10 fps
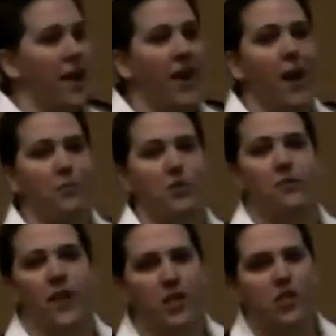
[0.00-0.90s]
make
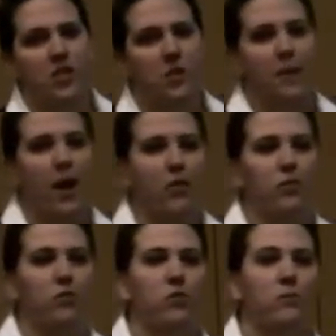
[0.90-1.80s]
observations about
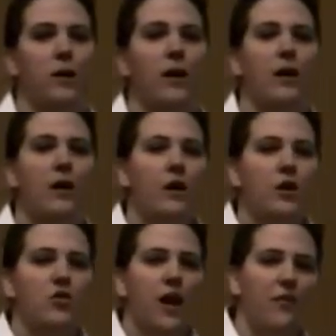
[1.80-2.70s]
the Roomba,
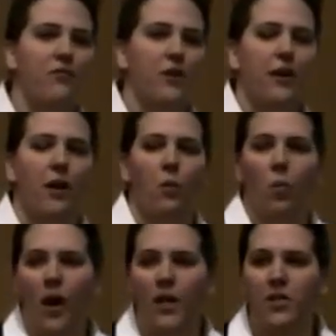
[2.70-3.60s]
try to figure
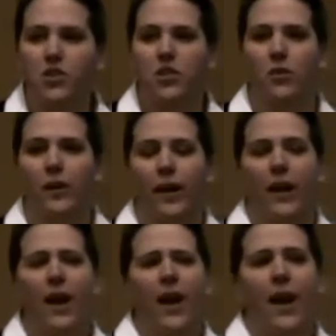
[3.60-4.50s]
out what it's
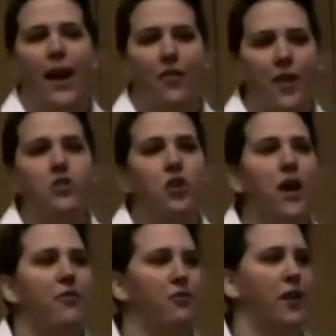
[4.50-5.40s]
doing, and then
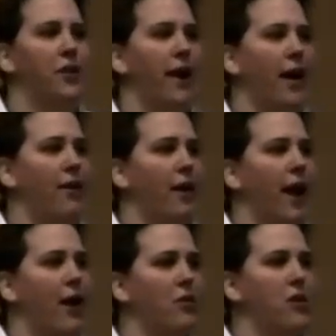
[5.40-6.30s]
try to figure out
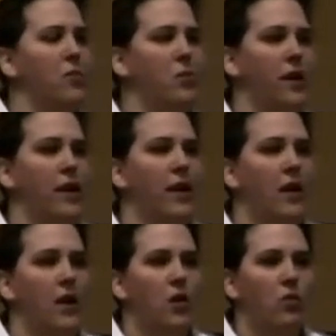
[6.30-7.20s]
how can we
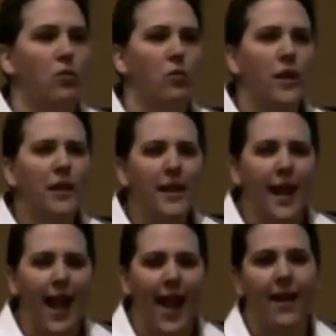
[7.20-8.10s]

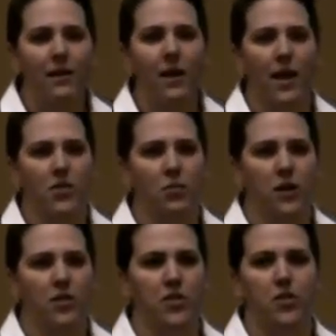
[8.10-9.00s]
really analyze
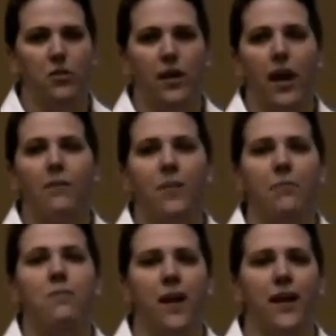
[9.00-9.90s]
what it's doing and
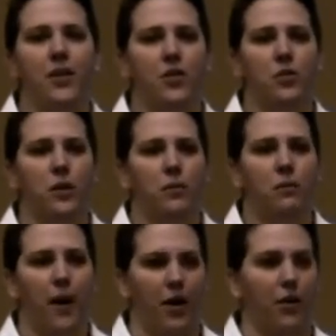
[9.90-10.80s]
maybe make it do
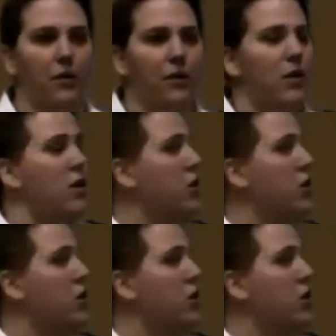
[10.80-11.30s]
it better.